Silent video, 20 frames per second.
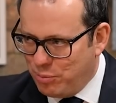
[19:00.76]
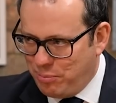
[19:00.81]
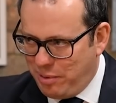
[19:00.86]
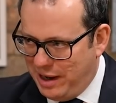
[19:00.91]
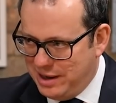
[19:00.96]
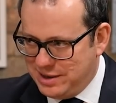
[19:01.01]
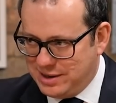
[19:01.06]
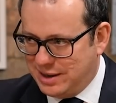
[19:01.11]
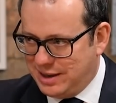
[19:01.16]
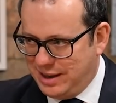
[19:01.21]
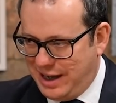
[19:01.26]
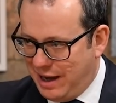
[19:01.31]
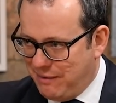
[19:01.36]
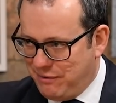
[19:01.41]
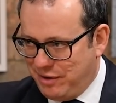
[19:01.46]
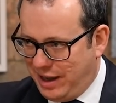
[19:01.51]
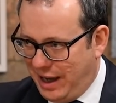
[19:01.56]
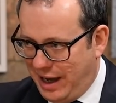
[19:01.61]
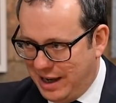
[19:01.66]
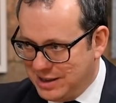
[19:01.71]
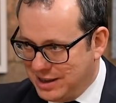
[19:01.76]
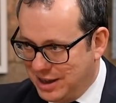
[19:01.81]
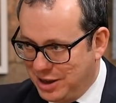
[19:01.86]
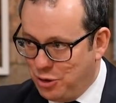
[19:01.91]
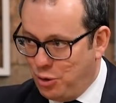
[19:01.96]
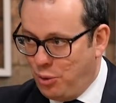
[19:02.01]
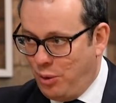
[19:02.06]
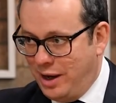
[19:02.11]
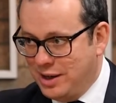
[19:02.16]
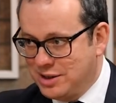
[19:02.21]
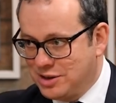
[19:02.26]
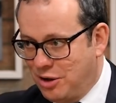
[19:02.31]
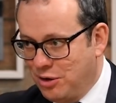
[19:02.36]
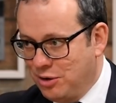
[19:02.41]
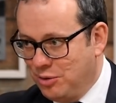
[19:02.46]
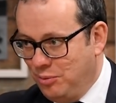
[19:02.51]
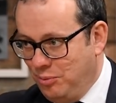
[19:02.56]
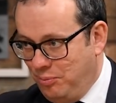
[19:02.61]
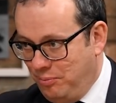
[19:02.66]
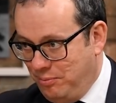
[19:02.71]
basically advocating an
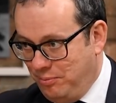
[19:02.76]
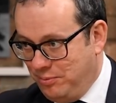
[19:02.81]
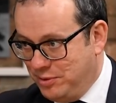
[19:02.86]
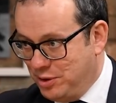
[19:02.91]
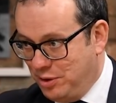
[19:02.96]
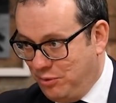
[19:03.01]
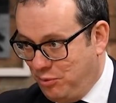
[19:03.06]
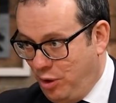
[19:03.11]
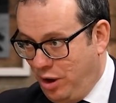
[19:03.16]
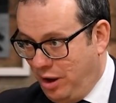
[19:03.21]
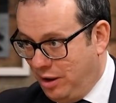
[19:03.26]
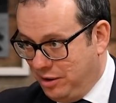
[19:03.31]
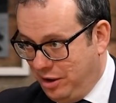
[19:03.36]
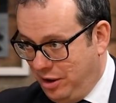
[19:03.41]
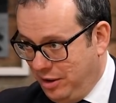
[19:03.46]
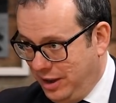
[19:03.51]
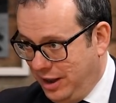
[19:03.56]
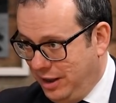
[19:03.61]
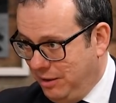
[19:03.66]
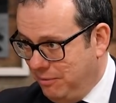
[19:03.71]
always-on sort of world, aren't you?